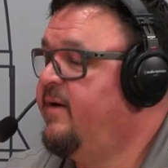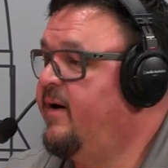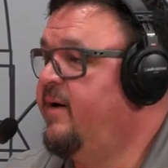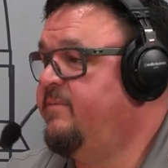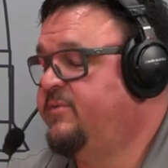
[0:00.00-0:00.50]

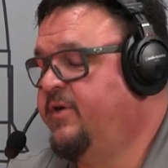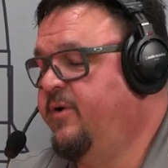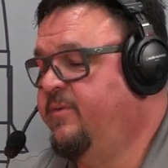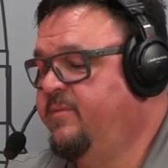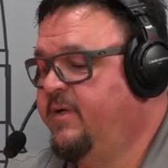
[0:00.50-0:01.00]
Um,
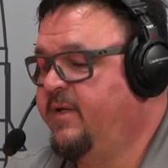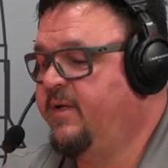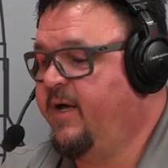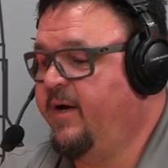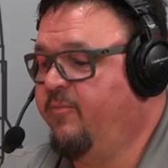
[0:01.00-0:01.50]
so
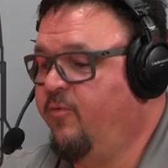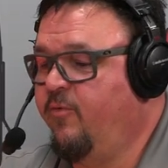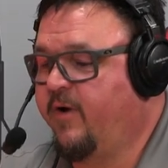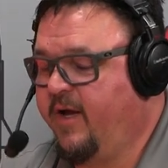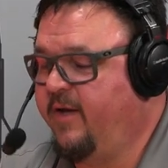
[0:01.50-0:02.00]
uh,
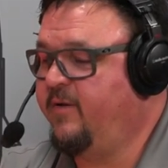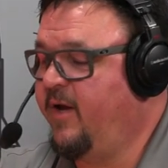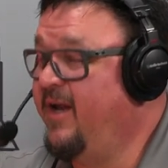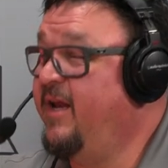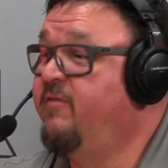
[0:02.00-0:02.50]
we're getting
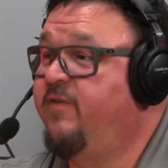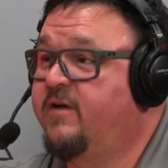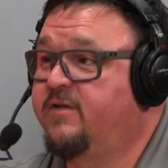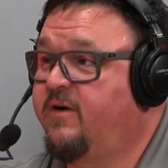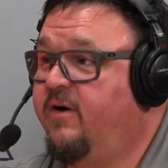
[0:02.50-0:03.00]
an
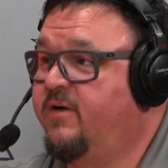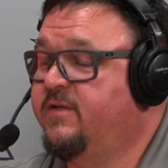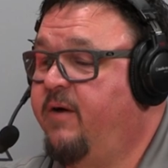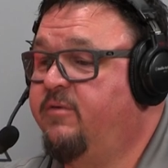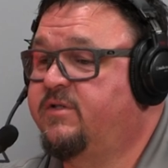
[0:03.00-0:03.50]
influx of calls.
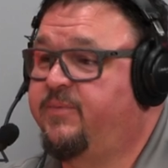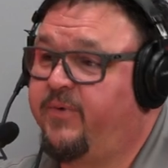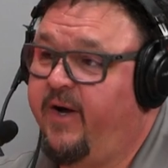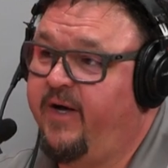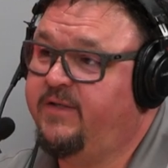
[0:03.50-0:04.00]
I was
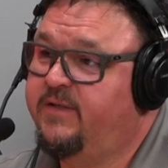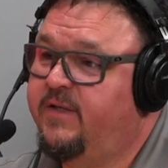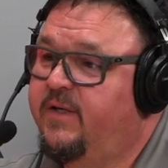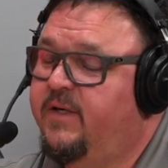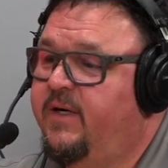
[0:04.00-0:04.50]
surprised
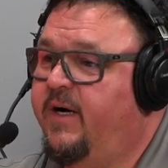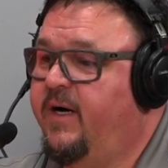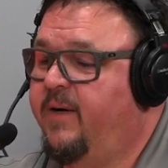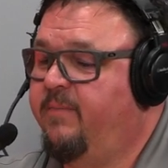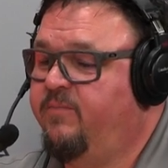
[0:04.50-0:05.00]

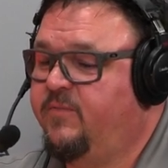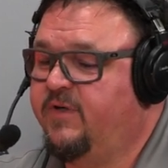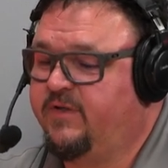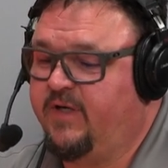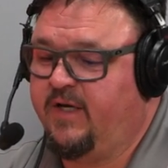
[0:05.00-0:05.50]
um, to
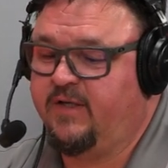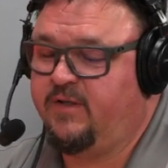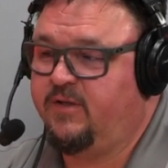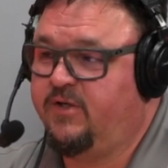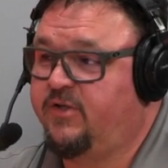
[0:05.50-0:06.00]
see it
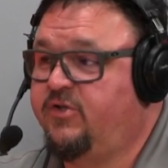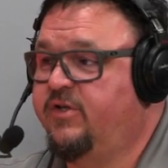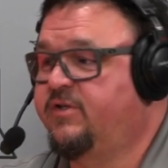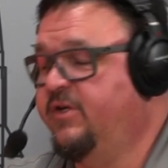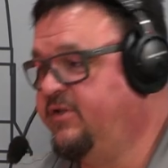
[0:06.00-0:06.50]
just,
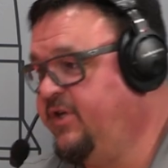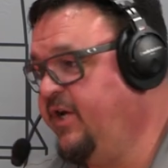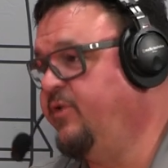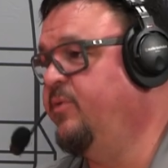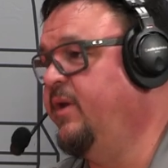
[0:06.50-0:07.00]
just
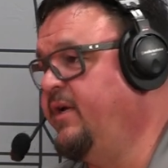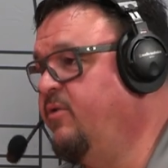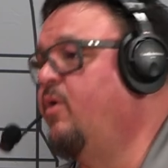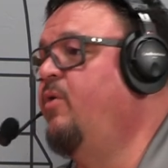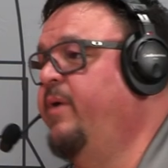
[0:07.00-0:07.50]
continually
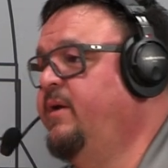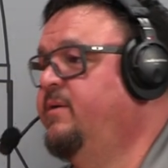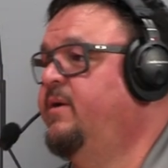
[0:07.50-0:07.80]
growing.